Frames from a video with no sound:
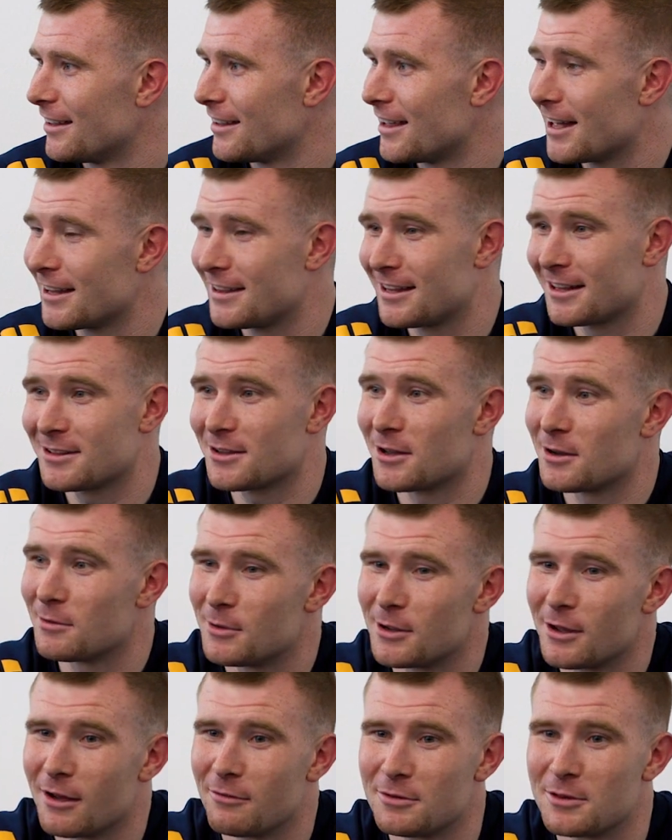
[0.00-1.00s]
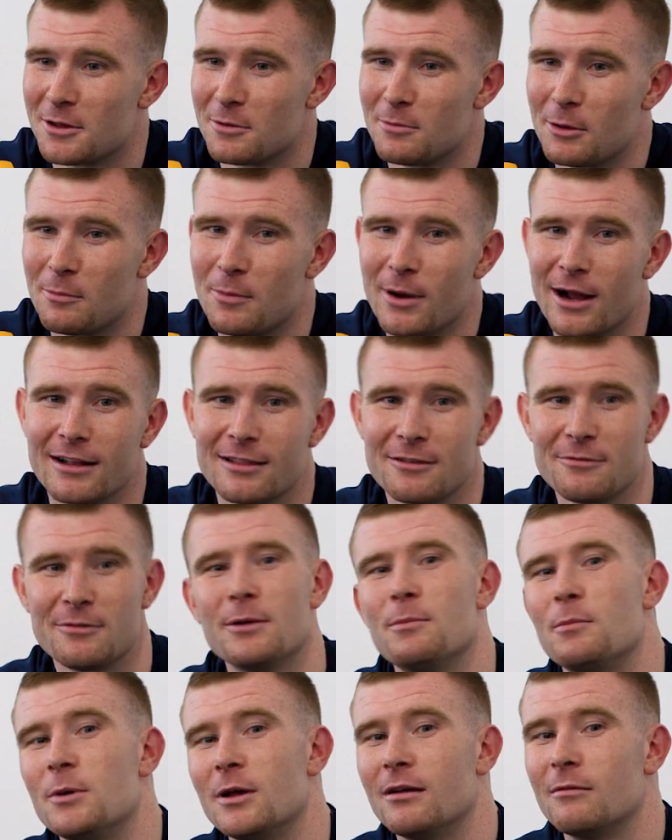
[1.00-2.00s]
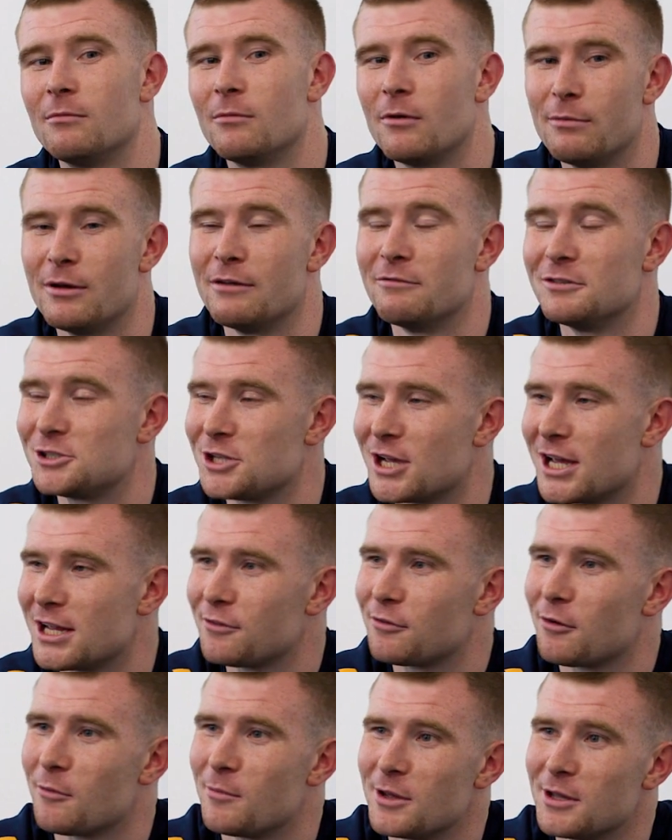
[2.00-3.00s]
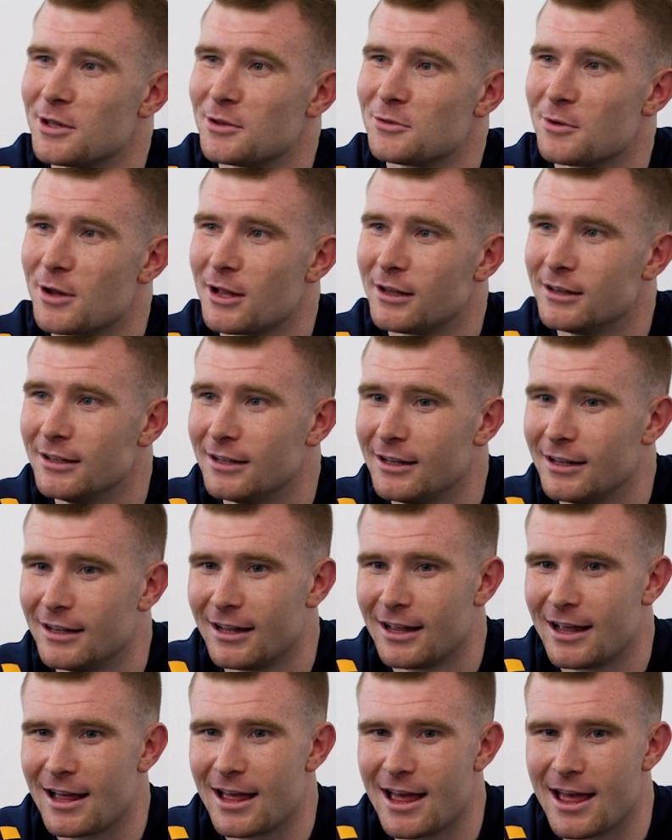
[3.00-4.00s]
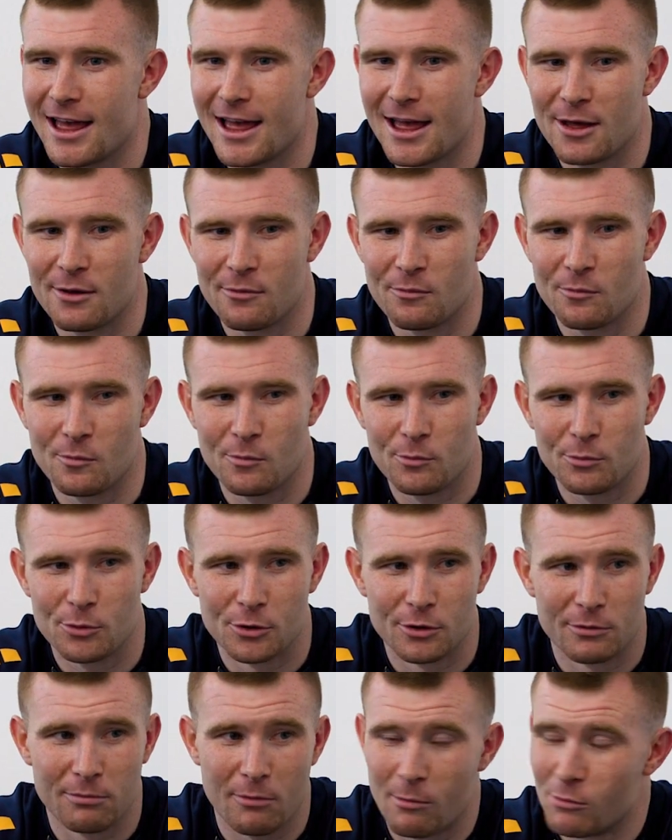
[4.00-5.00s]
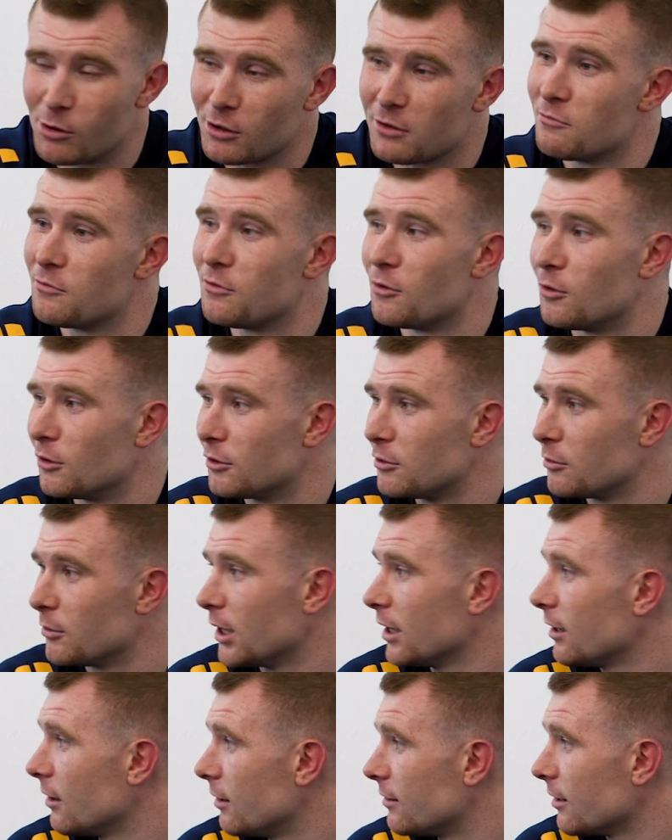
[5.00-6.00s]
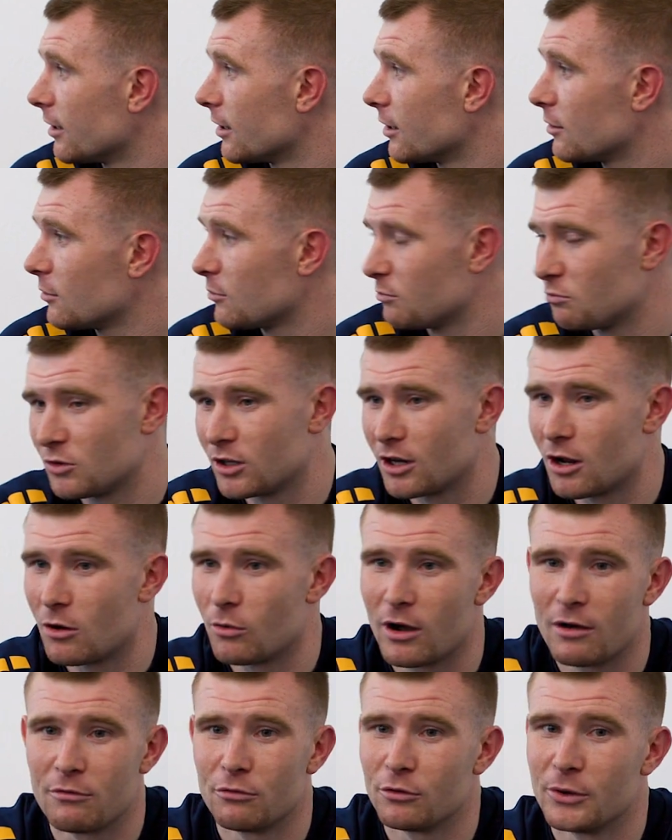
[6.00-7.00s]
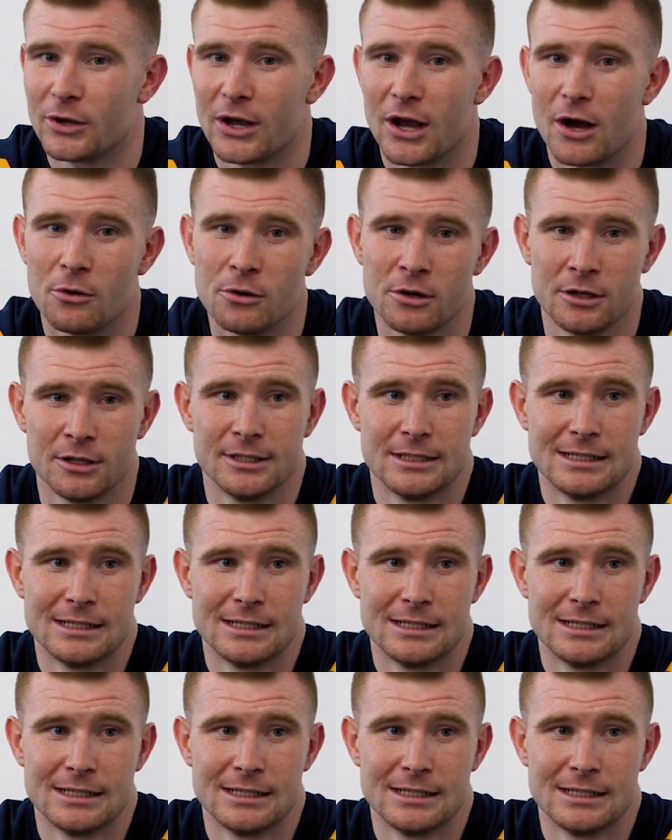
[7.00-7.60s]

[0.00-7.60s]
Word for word: yeah, that's going to be obviously a big part of it, bit, a bit of a change for me as well. Um, but I'm looking forward to it. I think you know wherever we go.